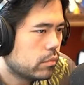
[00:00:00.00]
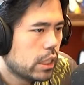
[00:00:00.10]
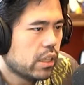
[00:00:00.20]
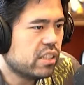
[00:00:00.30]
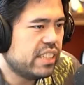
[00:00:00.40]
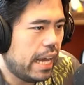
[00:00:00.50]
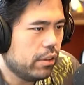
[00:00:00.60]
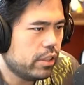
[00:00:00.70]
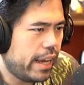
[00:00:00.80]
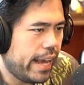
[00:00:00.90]
because now the
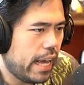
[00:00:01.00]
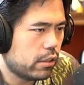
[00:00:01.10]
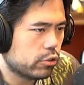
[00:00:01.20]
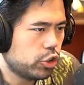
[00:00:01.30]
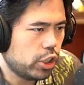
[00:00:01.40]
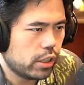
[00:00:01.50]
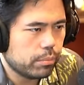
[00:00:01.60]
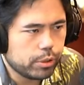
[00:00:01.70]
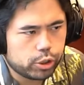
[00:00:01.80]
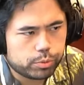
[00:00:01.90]
diagonal shut the
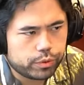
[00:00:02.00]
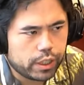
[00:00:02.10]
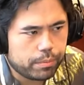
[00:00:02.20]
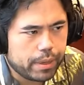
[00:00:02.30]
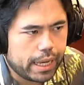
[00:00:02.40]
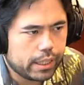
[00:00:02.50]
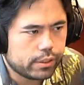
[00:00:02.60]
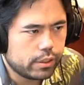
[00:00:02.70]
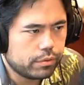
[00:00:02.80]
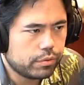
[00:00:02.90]
bishop's very
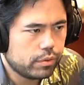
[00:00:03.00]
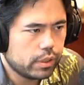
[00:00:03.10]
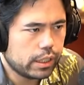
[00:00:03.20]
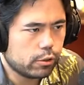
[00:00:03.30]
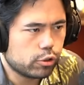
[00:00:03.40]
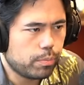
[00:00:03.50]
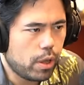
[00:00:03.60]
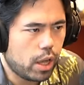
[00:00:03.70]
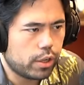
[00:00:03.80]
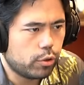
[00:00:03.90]
passive like there's the
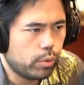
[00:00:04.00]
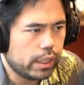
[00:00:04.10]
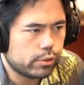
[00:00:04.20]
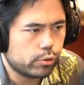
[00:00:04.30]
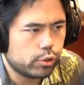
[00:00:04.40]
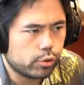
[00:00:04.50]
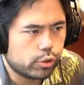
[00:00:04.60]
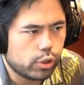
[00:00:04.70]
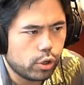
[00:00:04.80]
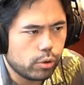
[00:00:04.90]
pawn in the way so there's no
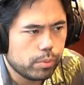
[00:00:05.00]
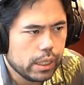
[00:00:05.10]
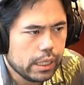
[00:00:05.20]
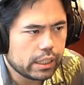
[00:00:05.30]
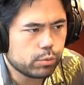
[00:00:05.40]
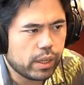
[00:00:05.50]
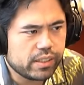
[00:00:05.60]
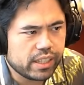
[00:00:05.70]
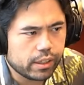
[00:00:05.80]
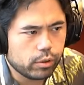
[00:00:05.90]
scope that's why I
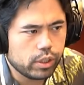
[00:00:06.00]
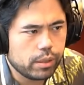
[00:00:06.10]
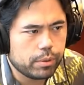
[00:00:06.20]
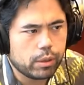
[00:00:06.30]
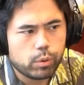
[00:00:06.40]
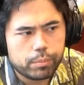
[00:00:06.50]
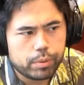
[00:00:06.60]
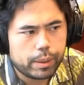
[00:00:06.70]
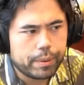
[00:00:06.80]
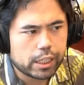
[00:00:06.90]
tickled him and then went
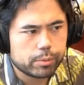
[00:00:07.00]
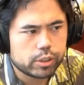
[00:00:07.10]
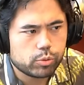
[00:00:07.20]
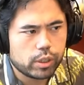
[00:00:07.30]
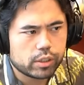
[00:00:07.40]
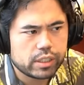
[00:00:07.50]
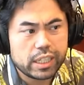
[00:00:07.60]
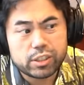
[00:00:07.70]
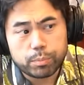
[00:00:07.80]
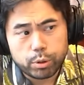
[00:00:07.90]
back to my square because now I
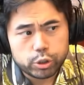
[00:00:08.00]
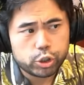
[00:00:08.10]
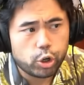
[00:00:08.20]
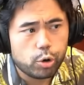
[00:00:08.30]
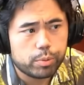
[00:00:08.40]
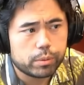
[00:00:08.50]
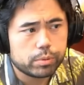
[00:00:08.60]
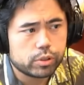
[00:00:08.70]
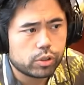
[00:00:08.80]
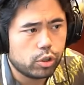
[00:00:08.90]
used to push to open up the
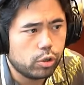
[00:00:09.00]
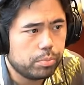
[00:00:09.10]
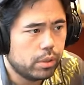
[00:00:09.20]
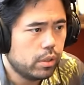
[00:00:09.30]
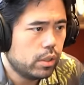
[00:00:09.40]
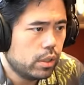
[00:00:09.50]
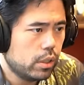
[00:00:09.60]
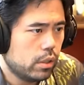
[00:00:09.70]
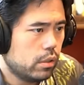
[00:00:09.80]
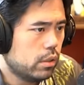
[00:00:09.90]
scope
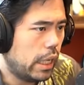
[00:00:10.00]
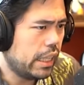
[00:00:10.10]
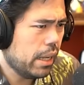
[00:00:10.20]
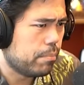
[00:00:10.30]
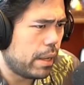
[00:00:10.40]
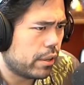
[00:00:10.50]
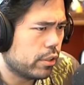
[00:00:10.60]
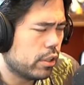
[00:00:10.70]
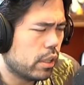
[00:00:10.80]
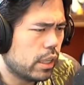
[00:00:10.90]
I think I'm better
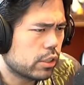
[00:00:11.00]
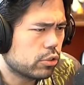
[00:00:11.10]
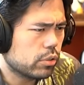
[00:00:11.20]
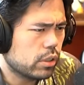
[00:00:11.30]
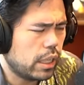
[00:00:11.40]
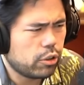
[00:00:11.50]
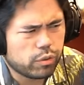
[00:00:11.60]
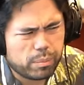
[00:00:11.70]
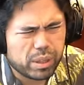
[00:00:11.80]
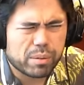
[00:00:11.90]
here actually I don't know
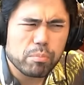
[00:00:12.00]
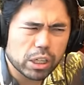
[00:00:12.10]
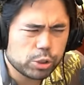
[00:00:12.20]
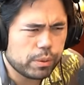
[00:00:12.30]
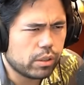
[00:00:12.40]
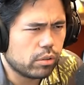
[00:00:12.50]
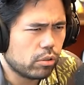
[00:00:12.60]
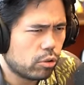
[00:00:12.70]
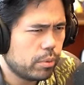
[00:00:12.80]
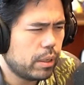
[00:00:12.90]
if I'm like much better or a
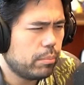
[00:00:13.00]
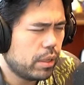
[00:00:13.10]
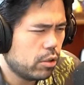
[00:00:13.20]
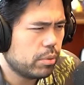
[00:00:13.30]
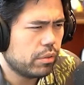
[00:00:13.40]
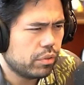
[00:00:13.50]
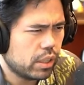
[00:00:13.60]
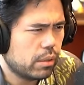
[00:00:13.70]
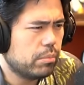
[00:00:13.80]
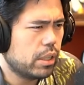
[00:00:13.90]
little bit better but I feel like
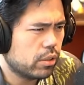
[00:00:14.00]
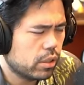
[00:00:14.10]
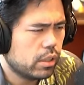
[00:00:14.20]
I'm better